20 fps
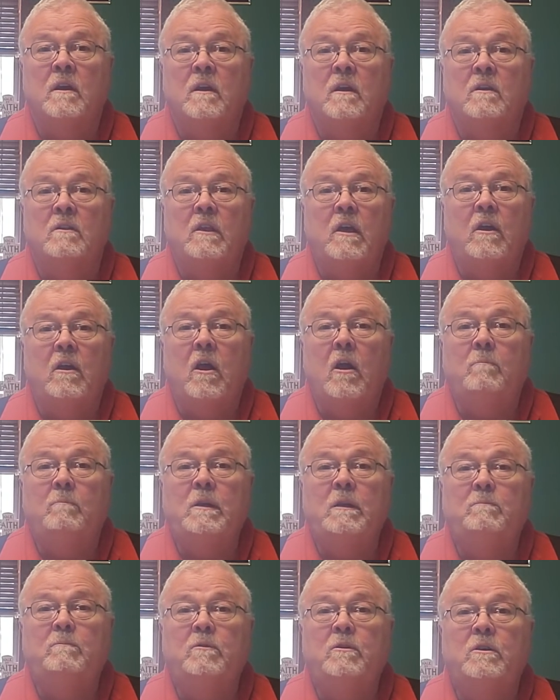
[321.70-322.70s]
There are
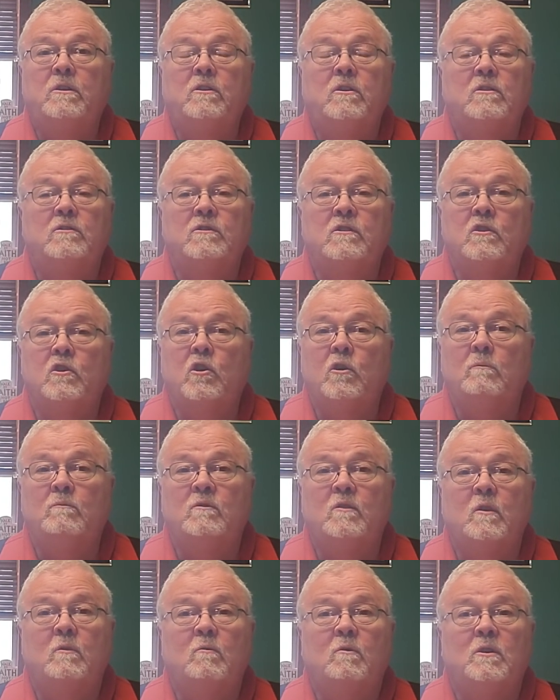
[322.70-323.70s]
people in nursing homes
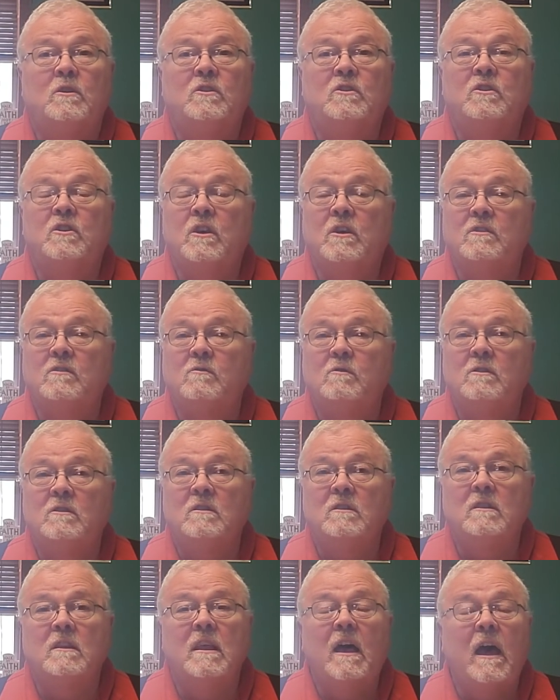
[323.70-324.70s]
that would just
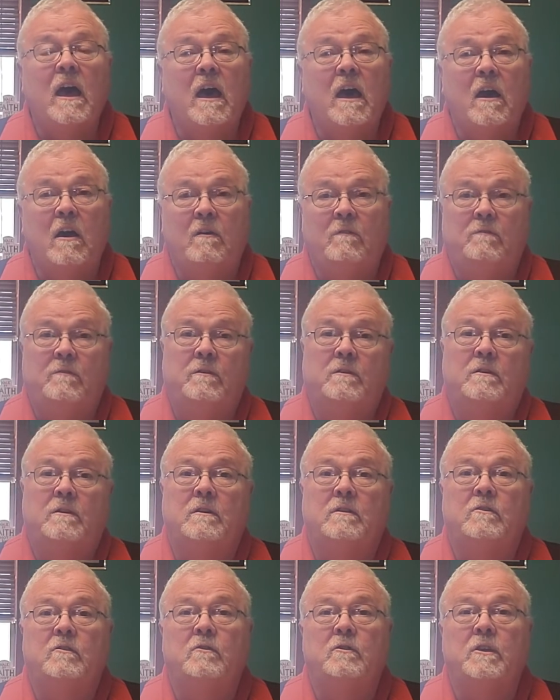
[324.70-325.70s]
love
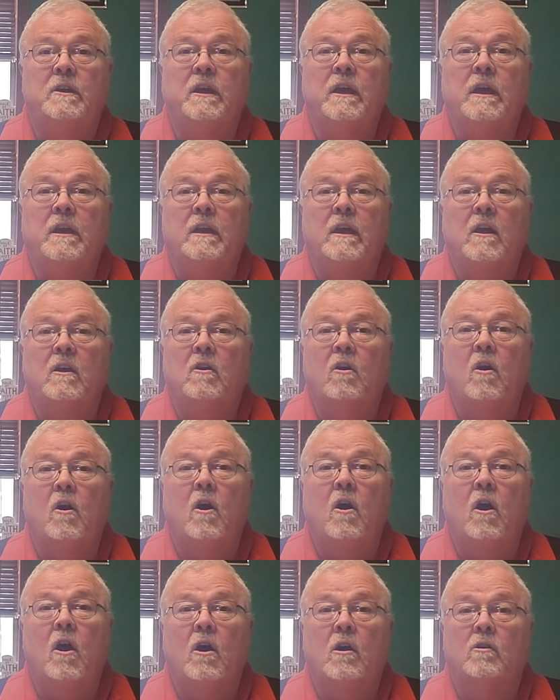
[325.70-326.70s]
to get a
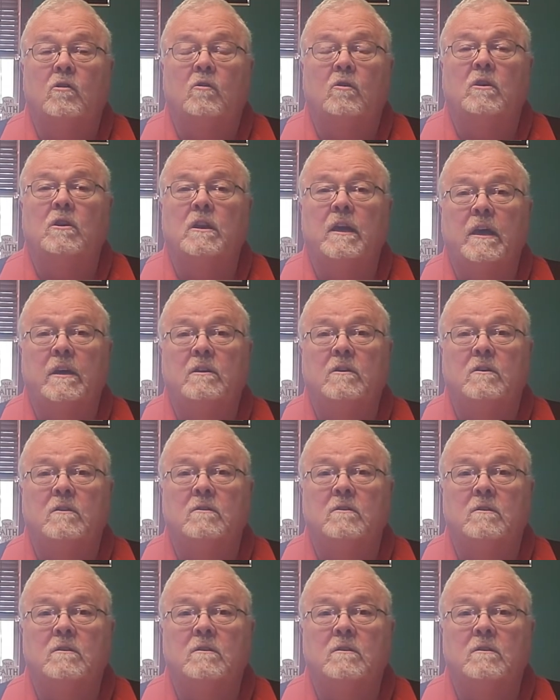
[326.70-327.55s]
card or a letter